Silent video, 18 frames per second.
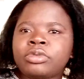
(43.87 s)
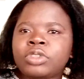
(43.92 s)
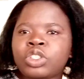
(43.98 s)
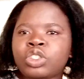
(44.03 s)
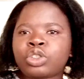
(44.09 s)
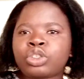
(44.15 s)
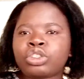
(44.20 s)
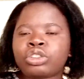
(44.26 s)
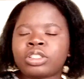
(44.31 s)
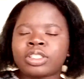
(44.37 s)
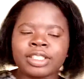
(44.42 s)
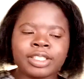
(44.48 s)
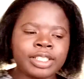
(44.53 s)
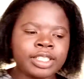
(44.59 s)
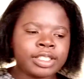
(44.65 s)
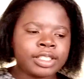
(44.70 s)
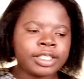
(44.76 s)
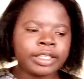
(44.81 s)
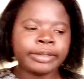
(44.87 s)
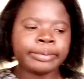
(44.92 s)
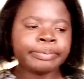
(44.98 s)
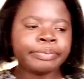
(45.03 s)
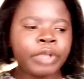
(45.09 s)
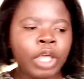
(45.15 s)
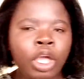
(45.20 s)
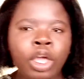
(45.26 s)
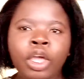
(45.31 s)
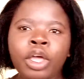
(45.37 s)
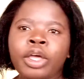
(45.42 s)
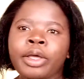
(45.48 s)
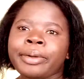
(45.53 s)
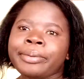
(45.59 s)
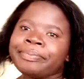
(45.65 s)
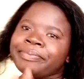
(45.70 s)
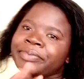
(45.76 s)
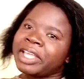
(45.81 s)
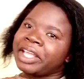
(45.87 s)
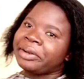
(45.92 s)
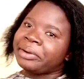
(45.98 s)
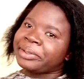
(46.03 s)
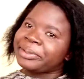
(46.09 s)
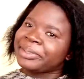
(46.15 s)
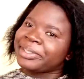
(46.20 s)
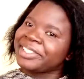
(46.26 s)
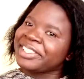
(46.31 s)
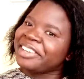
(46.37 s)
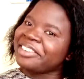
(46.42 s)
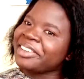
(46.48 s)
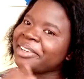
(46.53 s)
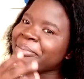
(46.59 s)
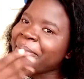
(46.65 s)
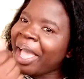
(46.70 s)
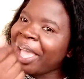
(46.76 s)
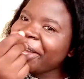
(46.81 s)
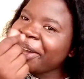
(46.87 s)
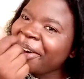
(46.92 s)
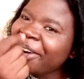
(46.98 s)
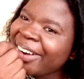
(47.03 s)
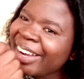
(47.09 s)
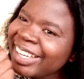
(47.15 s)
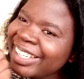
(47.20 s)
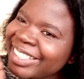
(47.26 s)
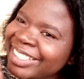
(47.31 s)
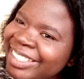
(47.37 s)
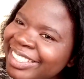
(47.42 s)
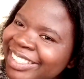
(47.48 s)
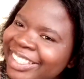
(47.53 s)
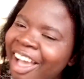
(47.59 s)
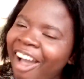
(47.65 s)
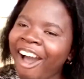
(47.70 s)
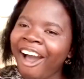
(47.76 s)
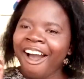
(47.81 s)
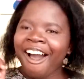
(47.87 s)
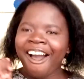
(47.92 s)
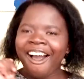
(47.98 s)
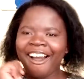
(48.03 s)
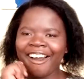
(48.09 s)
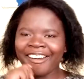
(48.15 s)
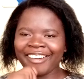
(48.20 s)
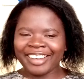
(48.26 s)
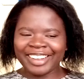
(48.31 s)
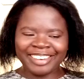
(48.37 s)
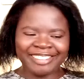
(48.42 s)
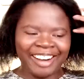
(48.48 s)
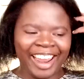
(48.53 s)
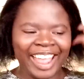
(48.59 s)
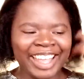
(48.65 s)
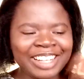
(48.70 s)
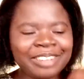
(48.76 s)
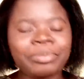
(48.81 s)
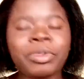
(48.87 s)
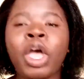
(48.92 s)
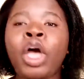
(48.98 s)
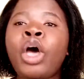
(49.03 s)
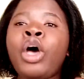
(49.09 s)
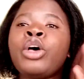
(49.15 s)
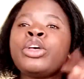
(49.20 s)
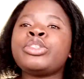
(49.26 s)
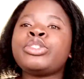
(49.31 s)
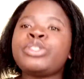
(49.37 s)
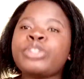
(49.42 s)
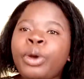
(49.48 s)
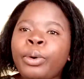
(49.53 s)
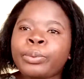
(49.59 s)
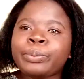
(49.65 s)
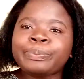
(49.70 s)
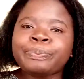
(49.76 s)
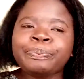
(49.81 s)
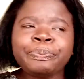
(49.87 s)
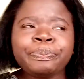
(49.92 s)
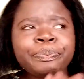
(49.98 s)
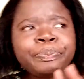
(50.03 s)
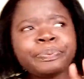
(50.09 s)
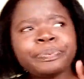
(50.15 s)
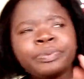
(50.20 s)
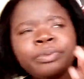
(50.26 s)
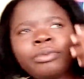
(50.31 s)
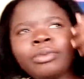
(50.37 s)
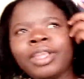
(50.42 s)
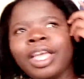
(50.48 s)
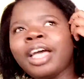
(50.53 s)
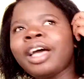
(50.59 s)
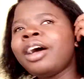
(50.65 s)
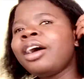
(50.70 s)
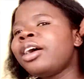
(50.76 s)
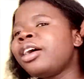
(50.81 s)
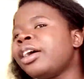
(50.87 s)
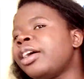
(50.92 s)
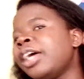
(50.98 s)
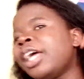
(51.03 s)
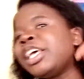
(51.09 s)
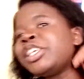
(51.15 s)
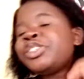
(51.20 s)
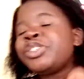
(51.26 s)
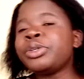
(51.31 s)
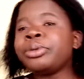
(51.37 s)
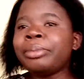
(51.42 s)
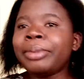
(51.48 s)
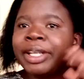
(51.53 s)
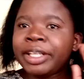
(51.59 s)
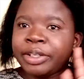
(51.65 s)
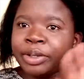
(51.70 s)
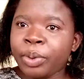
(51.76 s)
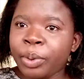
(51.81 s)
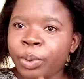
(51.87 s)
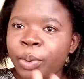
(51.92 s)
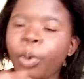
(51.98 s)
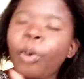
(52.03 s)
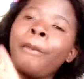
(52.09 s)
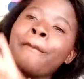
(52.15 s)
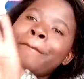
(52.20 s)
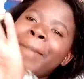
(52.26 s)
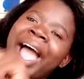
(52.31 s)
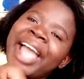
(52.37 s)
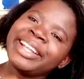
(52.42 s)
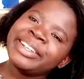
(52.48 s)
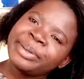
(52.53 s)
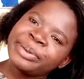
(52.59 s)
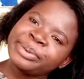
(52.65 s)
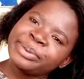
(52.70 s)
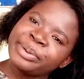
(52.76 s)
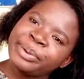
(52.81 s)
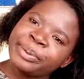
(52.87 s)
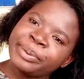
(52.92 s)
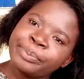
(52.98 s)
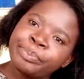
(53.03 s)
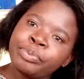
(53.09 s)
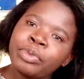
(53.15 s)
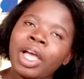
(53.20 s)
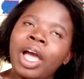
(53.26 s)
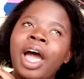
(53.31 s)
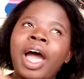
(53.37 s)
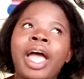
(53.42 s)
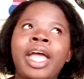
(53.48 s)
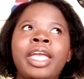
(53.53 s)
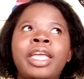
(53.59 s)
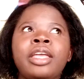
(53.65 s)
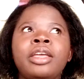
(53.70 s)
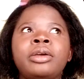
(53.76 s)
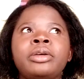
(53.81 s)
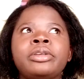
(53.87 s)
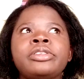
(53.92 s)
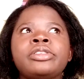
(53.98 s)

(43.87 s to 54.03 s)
Social distancing. And also serving my coins. Right. So, as you might know, or might not know, I